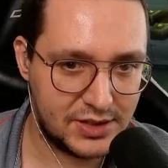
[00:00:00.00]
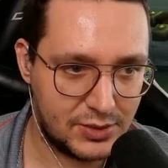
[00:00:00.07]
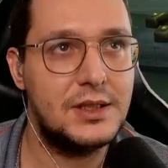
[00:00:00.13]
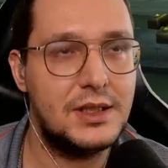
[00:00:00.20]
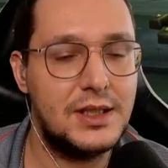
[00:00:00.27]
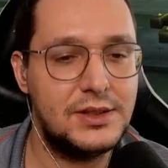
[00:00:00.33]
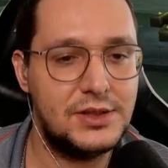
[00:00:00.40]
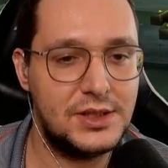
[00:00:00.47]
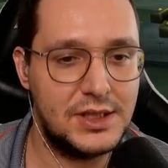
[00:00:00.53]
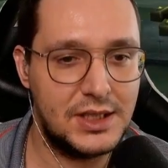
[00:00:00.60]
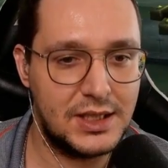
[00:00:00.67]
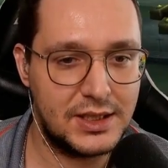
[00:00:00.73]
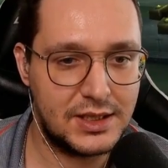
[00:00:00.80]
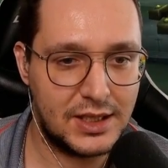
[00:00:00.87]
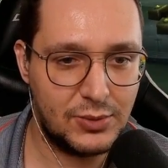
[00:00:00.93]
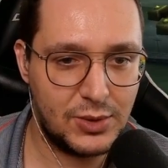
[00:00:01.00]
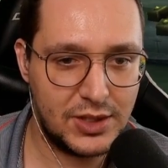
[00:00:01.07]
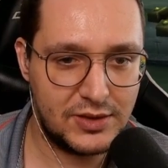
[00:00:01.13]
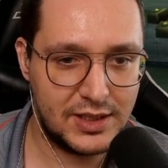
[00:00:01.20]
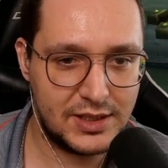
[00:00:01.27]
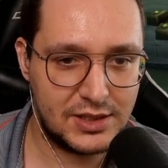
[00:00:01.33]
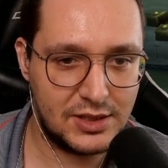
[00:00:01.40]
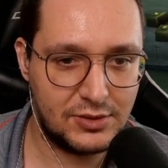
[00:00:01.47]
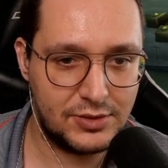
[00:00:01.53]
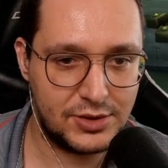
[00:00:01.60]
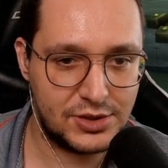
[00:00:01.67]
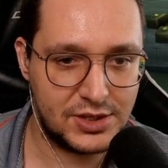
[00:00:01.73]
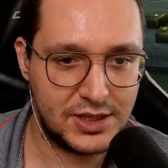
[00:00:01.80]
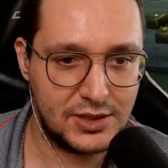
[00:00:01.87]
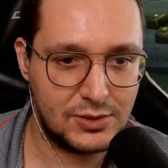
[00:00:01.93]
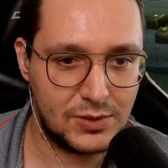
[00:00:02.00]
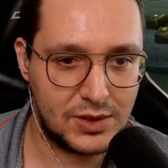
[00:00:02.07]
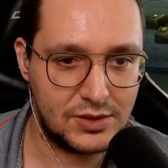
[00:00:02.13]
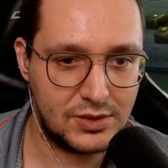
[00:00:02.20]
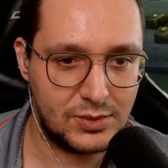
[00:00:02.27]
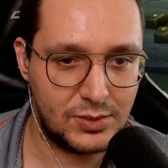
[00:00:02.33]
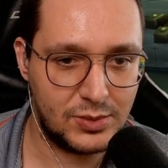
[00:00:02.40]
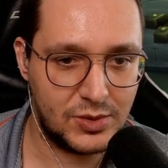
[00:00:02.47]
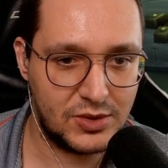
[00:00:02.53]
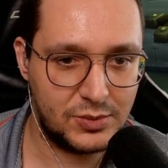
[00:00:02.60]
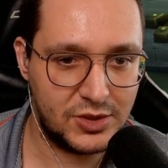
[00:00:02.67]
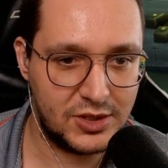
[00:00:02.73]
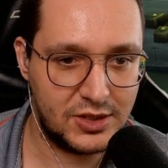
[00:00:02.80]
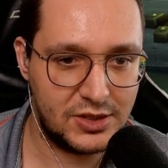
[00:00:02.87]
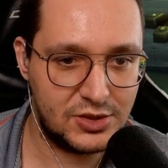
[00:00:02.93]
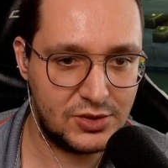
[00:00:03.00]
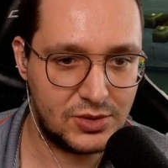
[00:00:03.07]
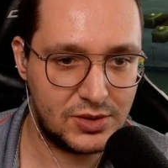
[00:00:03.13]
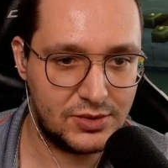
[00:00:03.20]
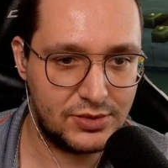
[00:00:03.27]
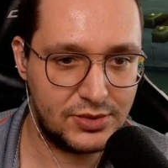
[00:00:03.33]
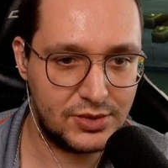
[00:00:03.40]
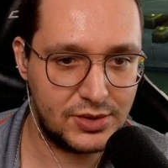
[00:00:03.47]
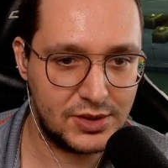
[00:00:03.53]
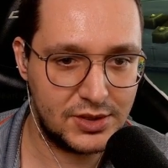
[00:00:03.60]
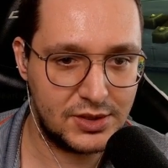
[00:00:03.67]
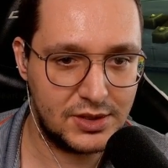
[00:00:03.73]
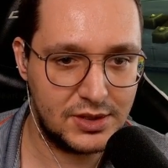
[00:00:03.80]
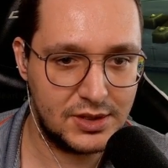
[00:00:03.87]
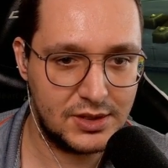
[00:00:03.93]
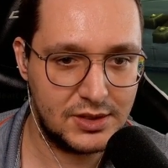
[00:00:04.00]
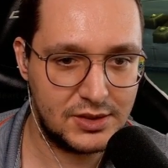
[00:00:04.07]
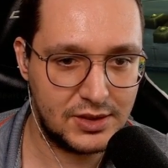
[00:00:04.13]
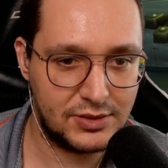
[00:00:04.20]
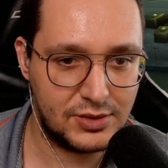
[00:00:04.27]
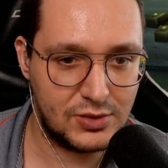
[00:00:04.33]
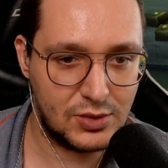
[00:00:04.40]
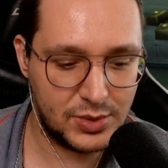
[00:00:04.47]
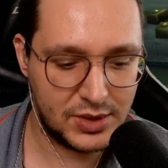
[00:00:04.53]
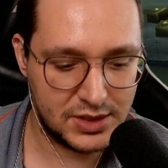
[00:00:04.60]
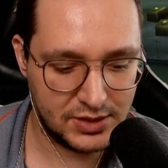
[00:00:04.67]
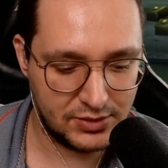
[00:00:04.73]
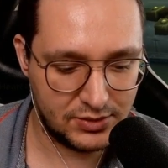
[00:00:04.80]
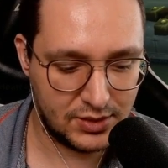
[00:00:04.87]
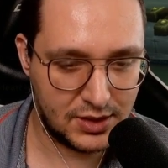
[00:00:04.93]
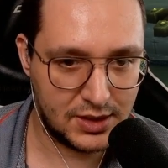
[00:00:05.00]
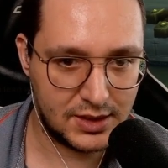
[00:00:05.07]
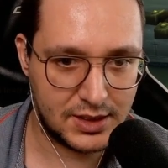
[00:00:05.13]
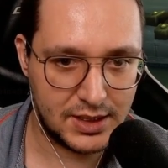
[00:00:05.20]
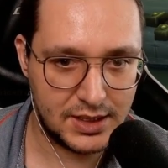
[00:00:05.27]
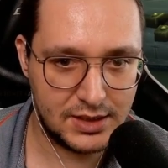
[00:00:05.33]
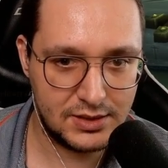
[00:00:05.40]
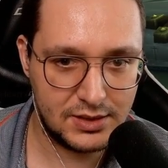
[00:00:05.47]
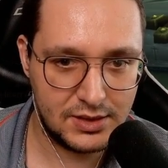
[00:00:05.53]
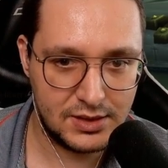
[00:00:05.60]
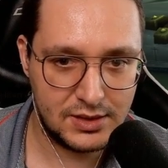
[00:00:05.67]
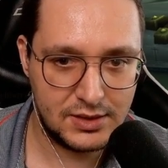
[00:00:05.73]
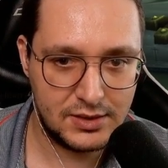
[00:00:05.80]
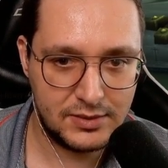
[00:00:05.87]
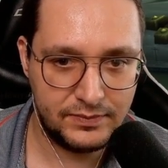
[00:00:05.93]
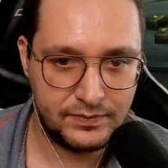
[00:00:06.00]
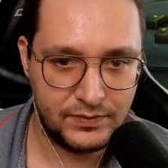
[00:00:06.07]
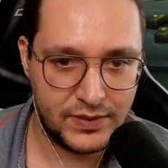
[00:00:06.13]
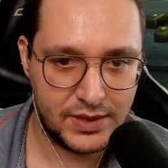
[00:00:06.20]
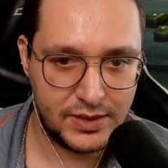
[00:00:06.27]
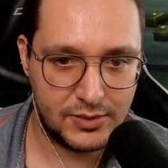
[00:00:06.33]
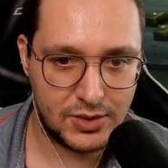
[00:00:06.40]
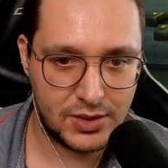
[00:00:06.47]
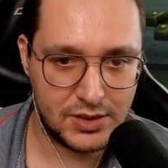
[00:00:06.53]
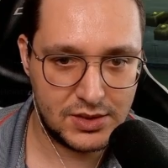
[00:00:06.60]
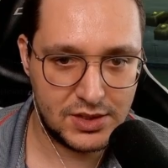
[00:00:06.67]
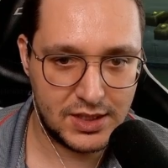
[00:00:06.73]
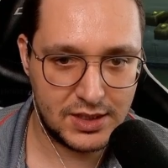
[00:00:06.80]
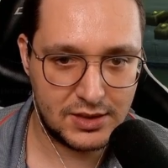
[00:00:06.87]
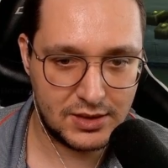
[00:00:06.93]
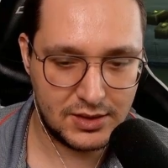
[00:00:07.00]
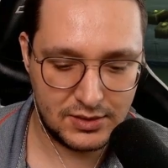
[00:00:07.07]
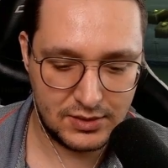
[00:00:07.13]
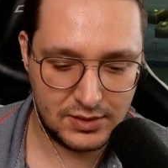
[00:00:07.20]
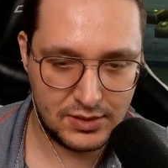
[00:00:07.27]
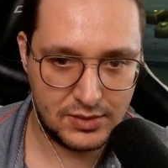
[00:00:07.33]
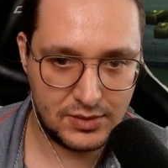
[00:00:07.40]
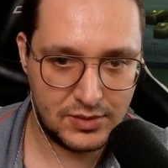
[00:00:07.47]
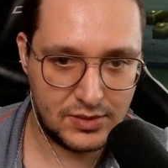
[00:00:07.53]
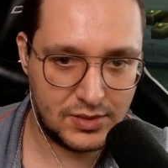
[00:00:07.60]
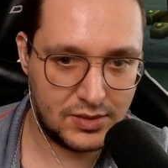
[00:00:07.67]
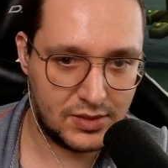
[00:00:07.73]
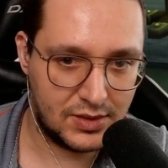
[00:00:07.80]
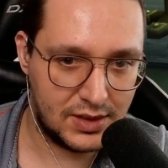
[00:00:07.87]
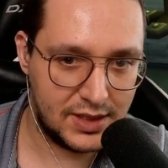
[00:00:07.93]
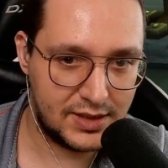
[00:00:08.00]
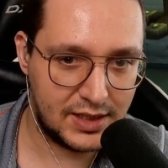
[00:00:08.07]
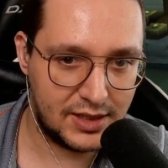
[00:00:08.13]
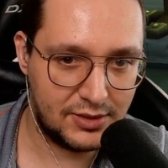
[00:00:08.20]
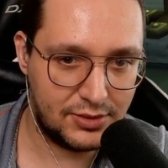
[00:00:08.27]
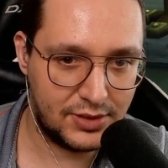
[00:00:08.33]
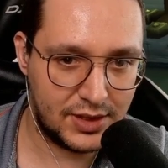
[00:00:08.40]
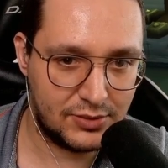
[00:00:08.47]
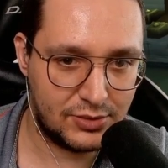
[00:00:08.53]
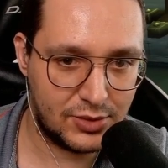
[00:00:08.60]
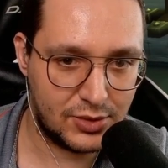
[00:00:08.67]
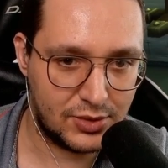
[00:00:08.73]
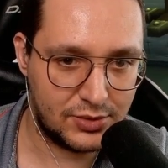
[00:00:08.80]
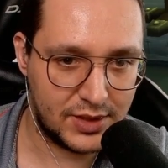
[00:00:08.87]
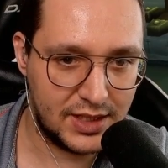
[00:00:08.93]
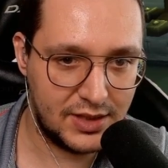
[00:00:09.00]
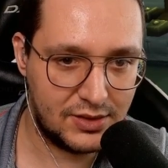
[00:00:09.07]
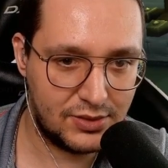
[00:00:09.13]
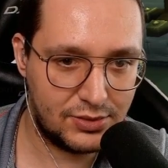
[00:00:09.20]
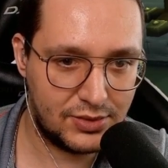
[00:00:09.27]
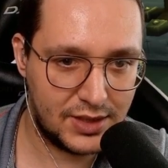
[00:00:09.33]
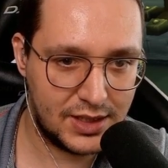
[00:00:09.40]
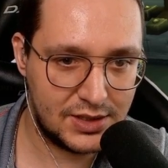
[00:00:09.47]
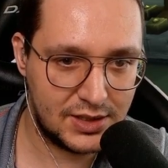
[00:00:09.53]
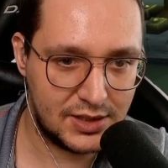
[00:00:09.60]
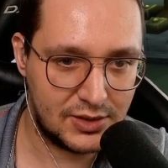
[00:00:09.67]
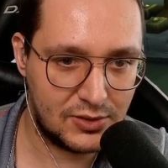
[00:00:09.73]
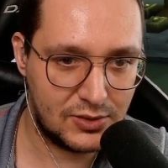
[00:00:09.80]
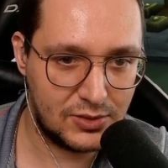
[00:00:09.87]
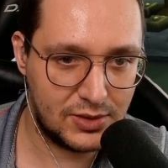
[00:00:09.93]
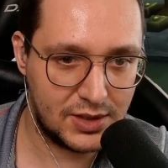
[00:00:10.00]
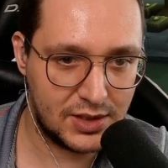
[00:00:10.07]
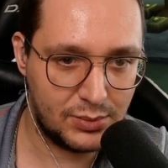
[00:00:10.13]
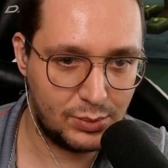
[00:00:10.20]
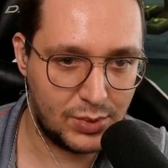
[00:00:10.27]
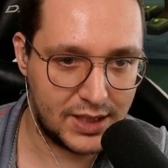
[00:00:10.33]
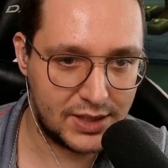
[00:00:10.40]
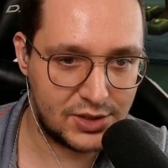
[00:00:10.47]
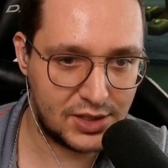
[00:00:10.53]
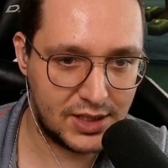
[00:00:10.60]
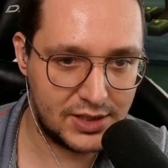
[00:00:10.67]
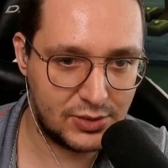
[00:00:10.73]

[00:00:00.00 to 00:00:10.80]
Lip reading: Let's see, like, I want to test it out with a single one to be sure first. I have to copy this in again. I'm gonna check. Delete everything in front of interface, including the backslash.